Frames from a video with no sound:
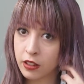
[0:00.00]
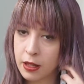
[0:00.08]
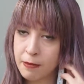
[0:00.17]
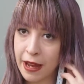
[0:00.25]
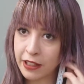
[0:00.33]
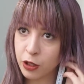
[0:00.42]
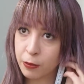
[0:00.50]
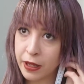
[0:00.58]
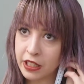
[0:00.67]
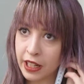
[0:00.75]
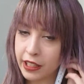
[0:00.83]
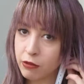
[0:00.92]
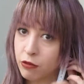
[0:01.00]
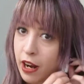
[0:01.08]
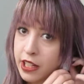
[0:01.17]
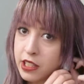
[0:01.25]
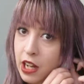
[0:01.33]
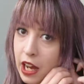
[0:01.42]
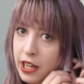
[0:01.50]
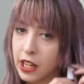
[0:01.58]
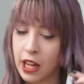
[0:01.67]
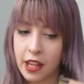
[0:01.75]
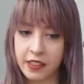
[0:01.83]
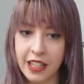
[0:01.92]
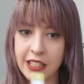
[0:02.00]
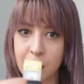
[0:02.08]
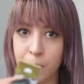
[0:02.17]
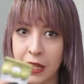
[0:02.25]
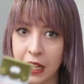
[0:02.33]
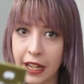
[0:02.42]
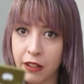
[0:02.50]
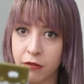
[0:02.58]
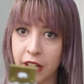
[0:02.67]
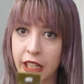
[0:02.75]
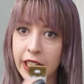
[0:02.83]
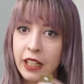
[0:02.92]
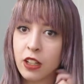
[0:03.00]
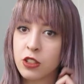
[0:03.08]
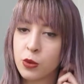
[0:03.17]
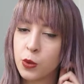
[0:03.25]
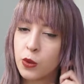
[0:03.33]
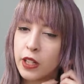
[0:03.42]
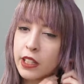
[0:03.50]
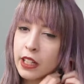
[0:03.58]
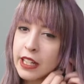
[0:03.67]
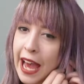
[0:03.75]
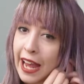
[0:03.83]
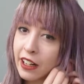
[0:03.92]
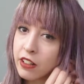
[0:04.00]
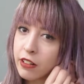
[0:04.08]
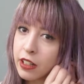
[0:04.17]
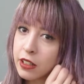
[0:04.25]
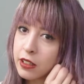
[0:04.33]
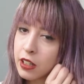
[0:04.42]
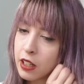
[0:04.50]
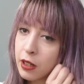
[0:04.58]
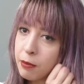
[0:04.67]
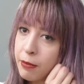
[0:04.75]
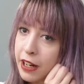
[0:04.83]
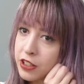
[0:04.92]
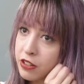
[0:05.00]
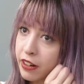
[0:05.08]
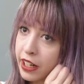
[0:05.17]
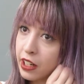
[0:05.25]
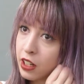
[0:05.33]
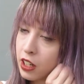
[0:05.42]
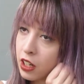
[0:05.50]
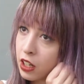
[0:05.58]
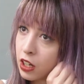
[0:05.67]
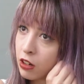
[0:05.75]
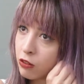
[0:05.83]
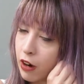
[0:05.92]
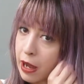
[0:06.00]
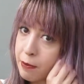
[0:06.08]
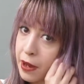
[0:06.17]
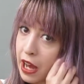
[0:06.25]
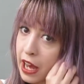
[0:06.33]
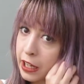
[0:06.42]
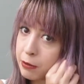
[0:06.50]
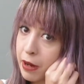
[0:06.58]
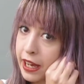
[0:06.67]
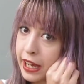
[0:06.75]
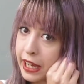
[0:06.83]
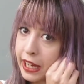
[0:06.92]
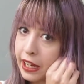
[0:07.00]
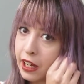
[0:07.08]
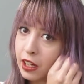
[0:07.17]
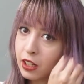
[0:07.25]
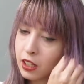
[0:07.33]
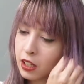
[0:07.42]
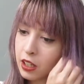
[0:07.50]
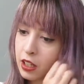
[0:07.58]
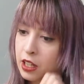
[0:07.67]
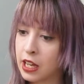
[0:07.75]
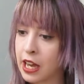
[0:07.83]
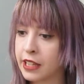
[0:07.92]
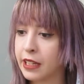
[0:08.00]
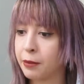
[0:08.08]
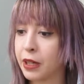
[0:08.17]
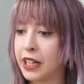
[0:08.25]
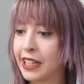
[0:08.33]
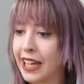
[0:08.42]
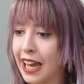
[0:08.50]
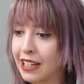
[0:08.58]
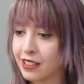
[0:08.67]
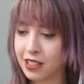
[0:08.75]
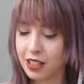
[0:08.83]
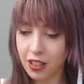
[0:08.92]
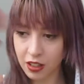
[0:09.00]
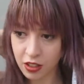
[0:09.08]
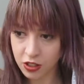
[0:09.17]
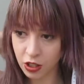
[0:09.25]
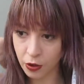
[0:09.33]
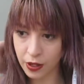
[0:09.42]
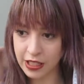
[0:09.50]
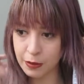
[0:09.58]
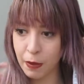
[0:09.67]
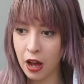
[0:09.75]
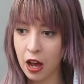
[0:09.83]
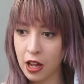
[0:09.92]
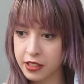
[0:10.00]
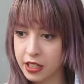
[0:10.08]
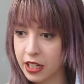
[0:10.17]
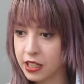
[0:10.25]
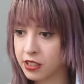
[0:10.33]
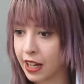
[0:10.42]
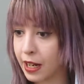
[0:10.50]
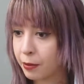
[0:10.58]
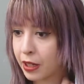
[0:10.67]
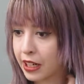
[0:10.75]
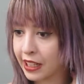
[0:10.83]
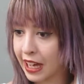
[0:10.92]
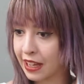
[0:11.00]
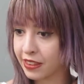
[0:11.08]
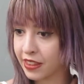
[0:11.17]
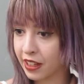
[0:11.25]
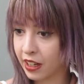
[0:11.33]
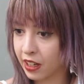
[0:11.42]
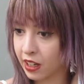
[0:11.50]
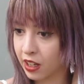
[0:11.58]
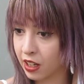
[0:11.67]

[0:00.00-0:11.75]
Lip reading: the metal bit like right tight, this bit like really, because we want an accurate measuring, right behind my ear. And I'm gonna get, so it's parted, and I'm gonna get the